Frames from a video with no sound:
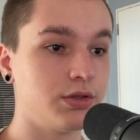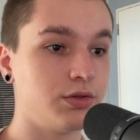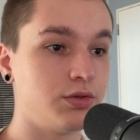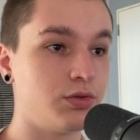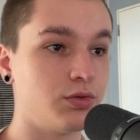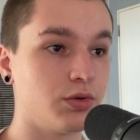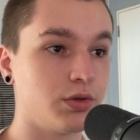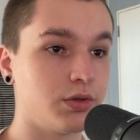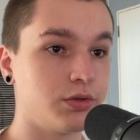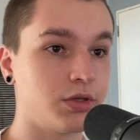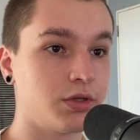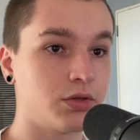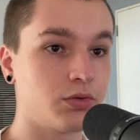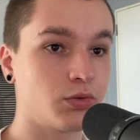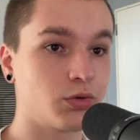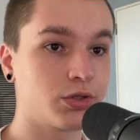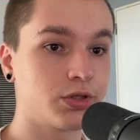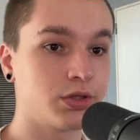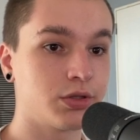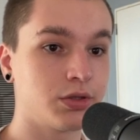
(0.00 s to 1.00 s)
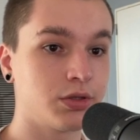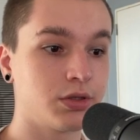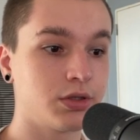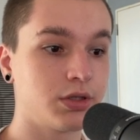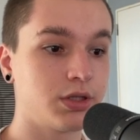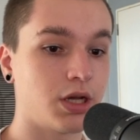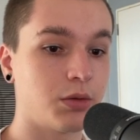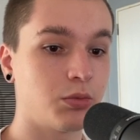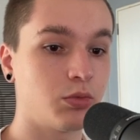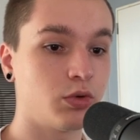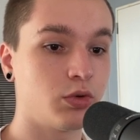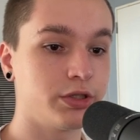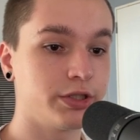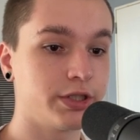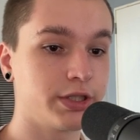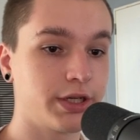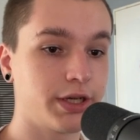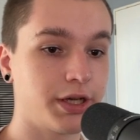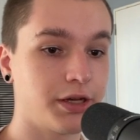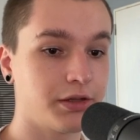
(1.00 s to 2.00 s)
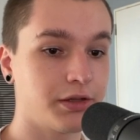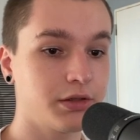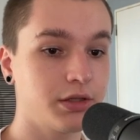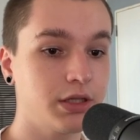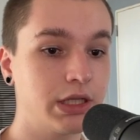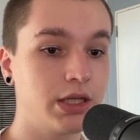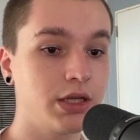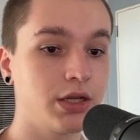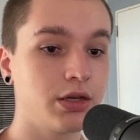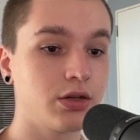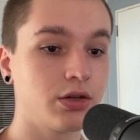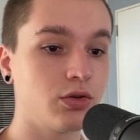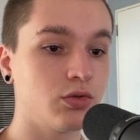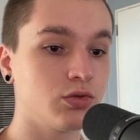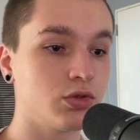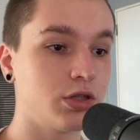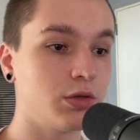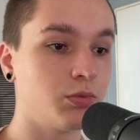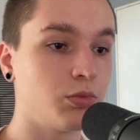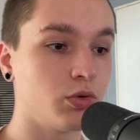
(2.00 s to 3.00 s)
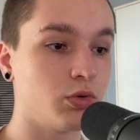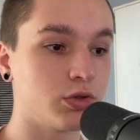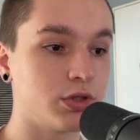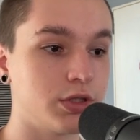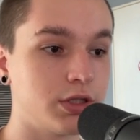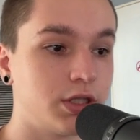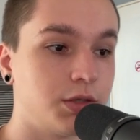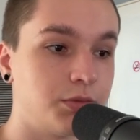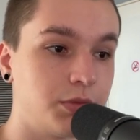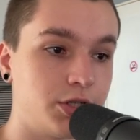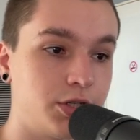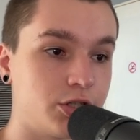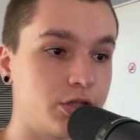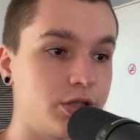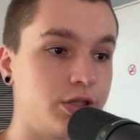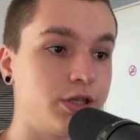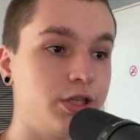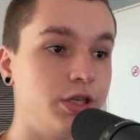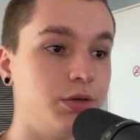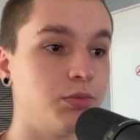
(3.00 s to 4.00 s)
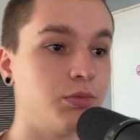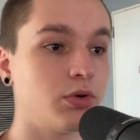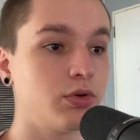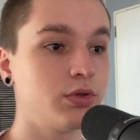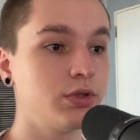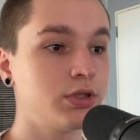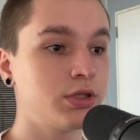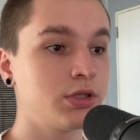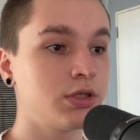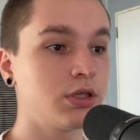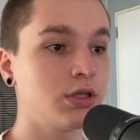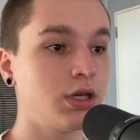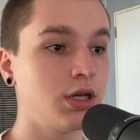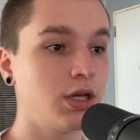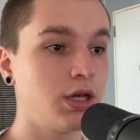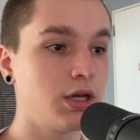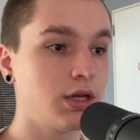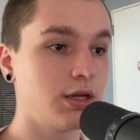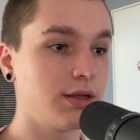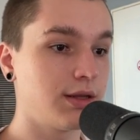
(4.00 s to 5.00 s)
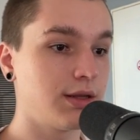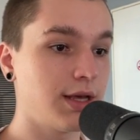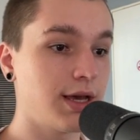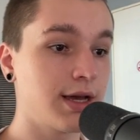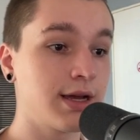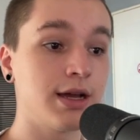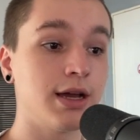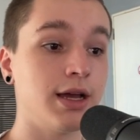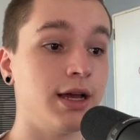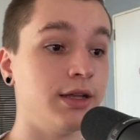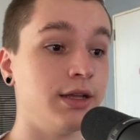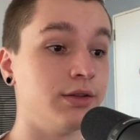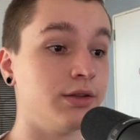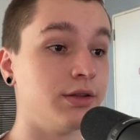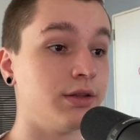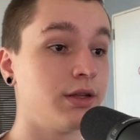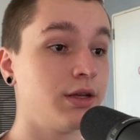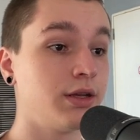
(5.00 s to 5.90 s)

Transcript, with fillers: neural networks tab once again, go to the pose estimation key points, tag and